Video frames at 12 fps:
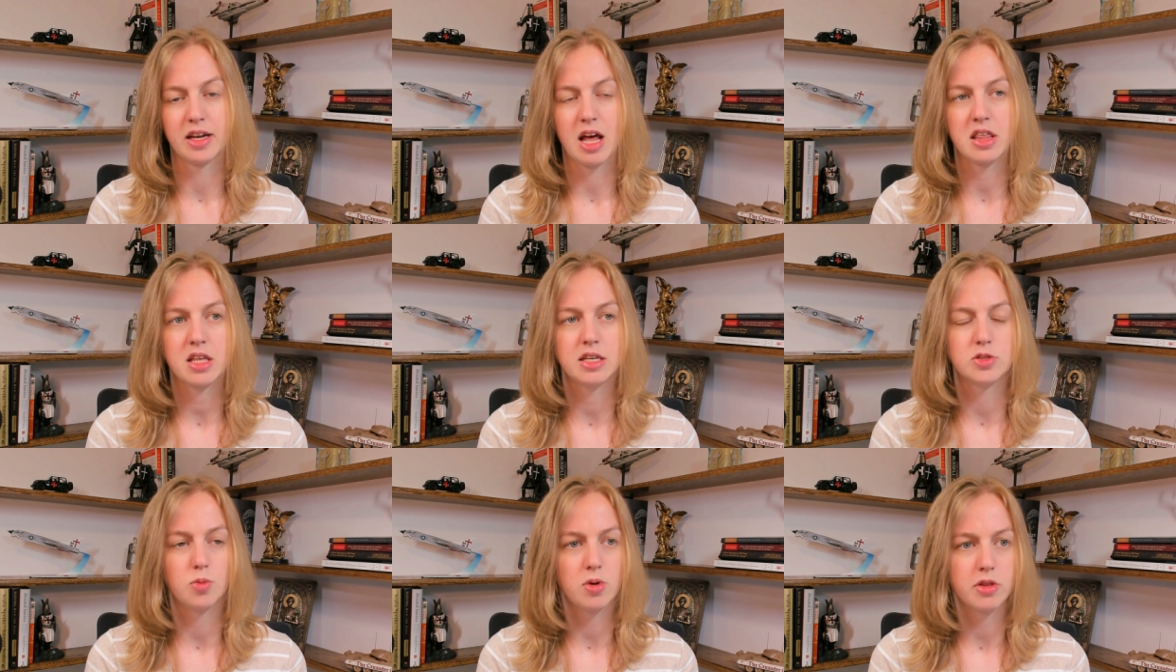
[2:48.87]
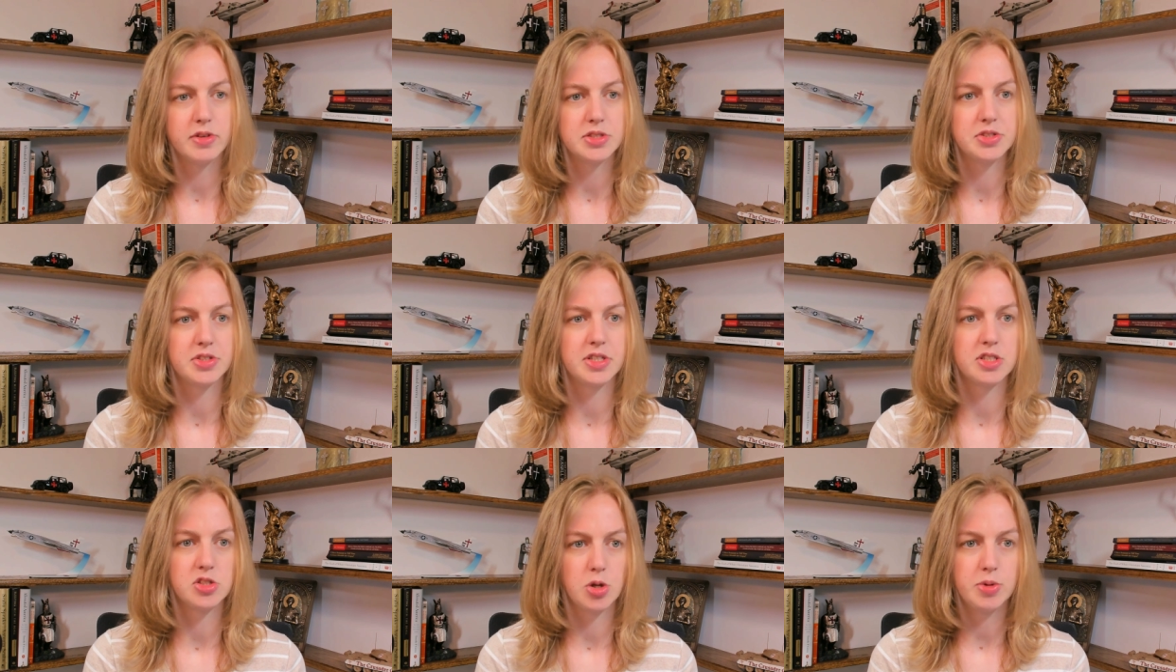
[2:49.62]
And I think it's one of the reasons that
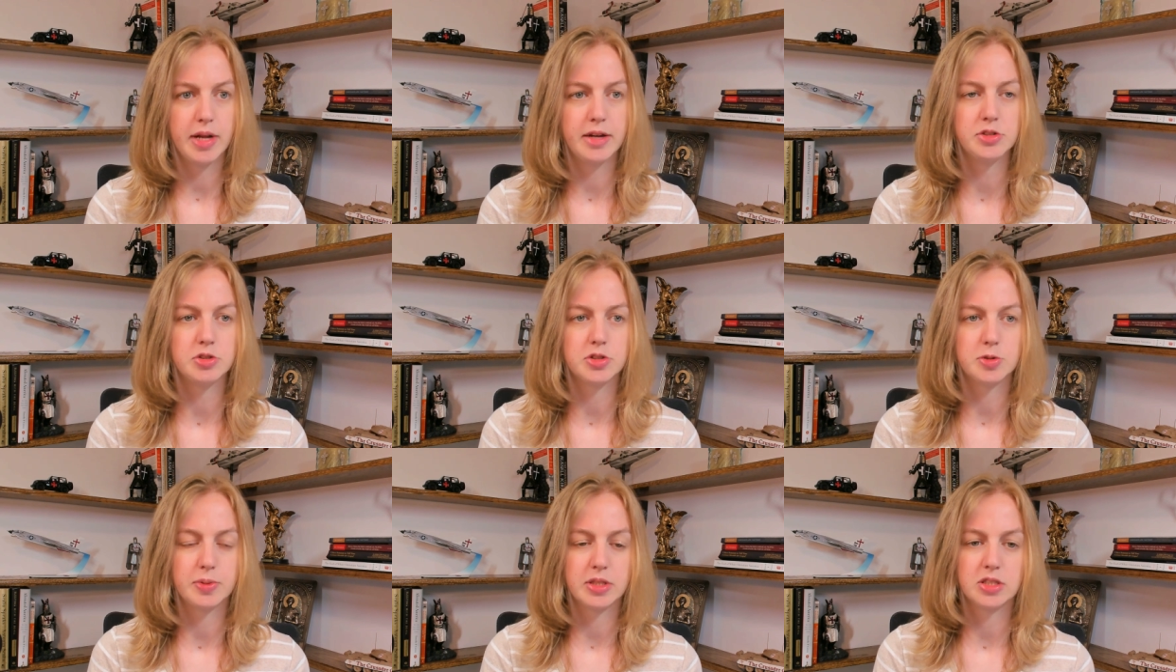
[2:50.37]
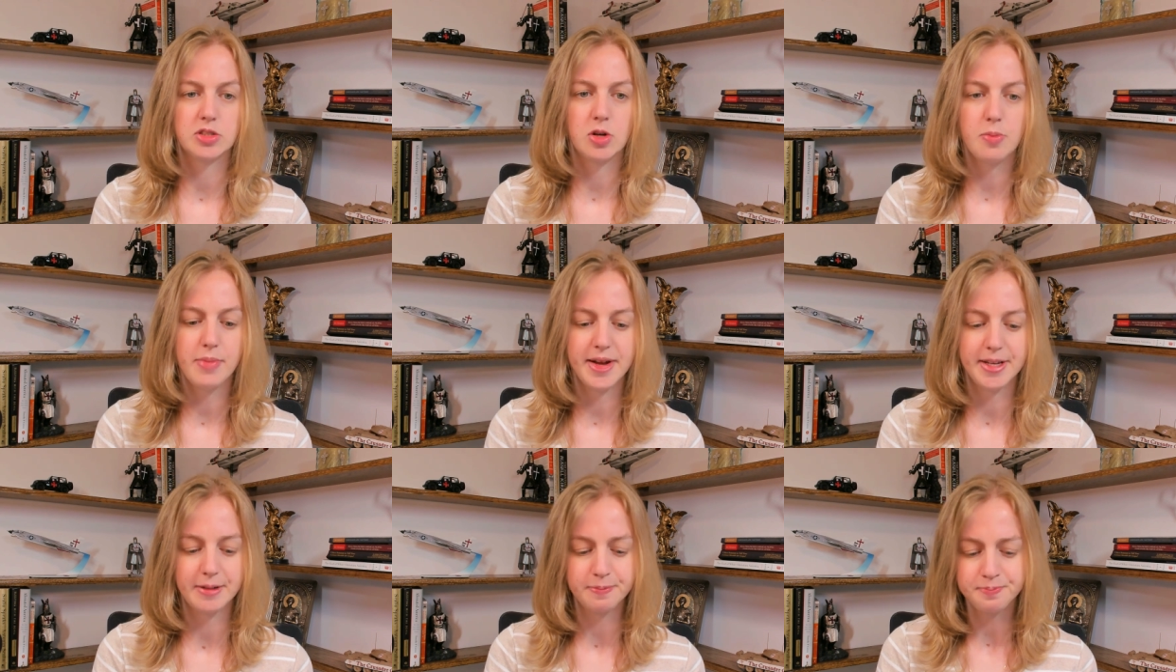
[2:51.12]
it's so dangerous because so many